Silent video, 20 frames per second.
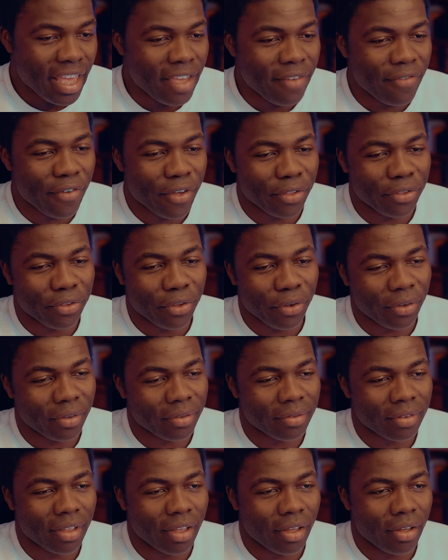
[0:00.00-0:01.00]
Even the...
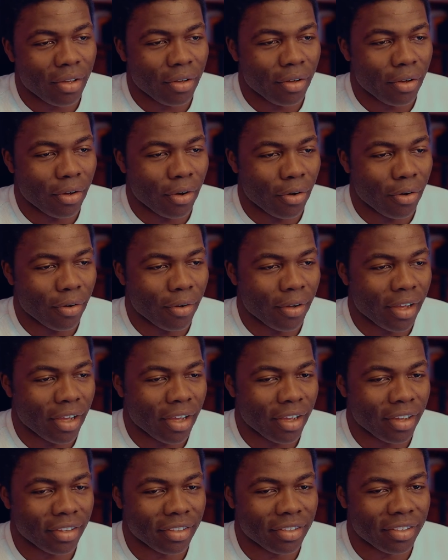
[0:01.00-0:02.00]
Oh,
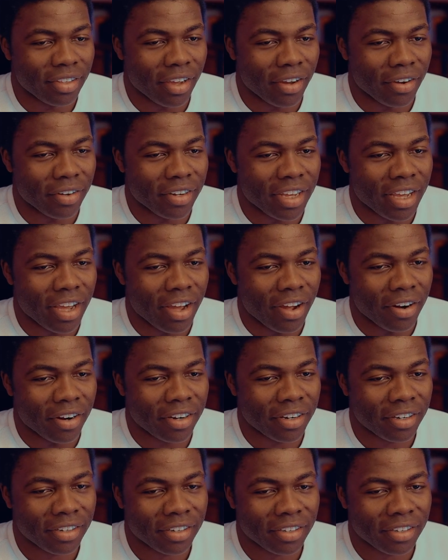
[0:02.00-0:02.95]
there they are.